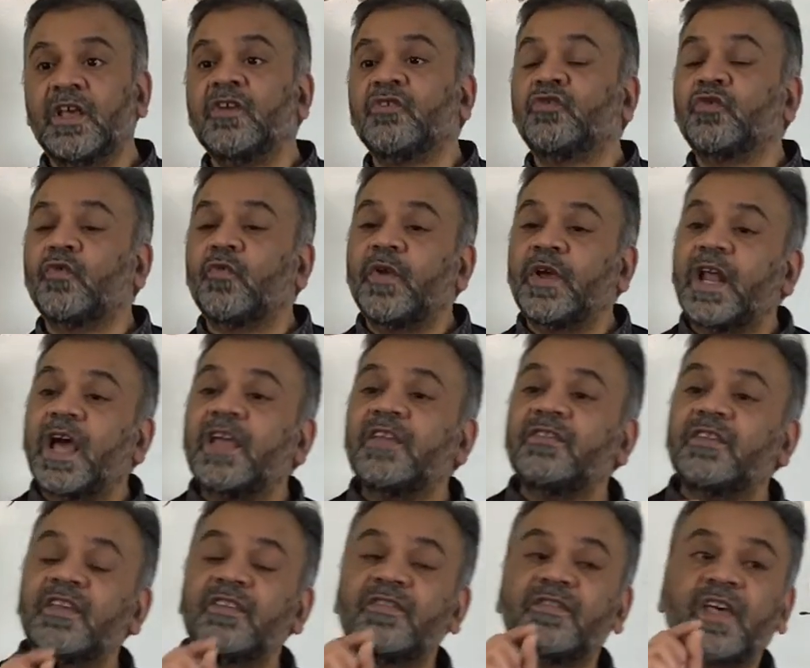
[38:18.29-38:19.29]
So when I
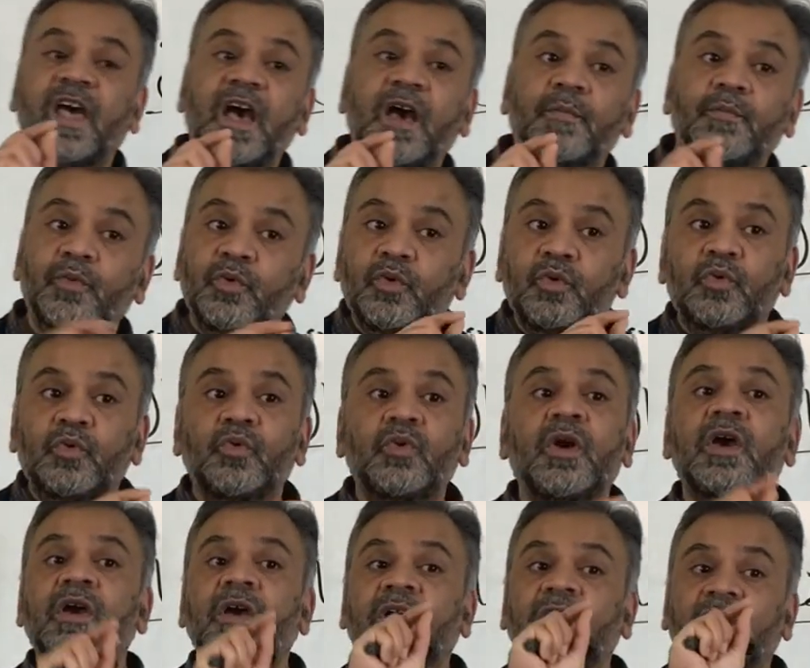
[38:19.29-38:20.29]
say zahabu,
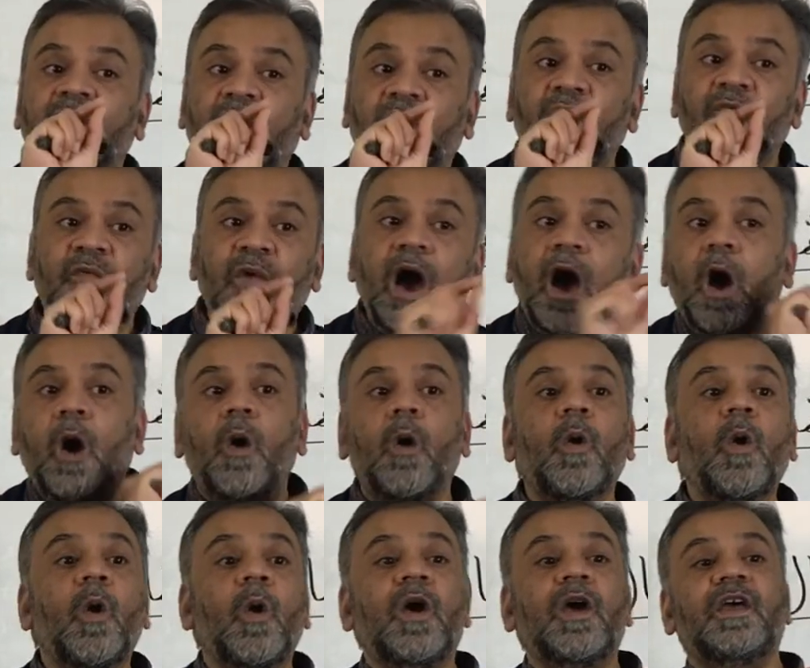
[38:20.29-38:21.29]
the
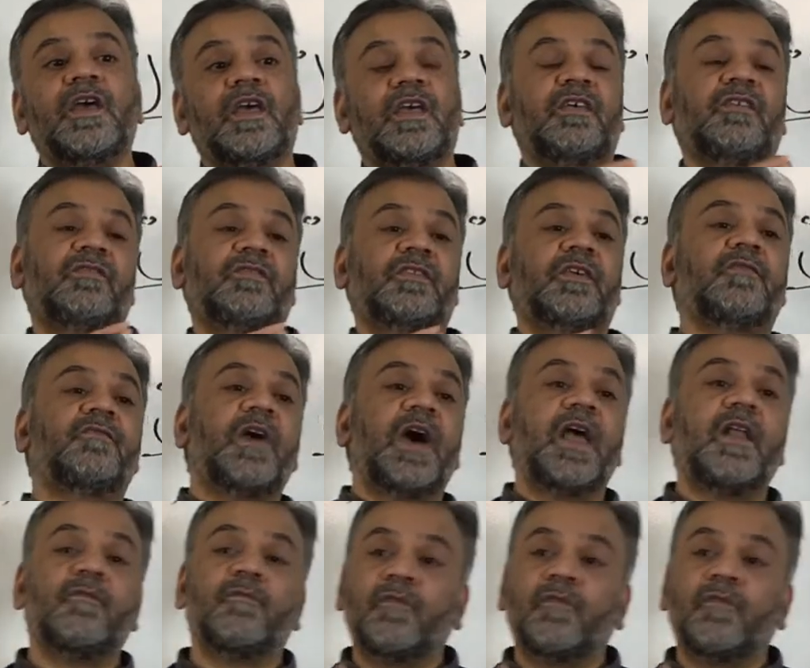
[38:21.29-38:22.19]
waw is the file.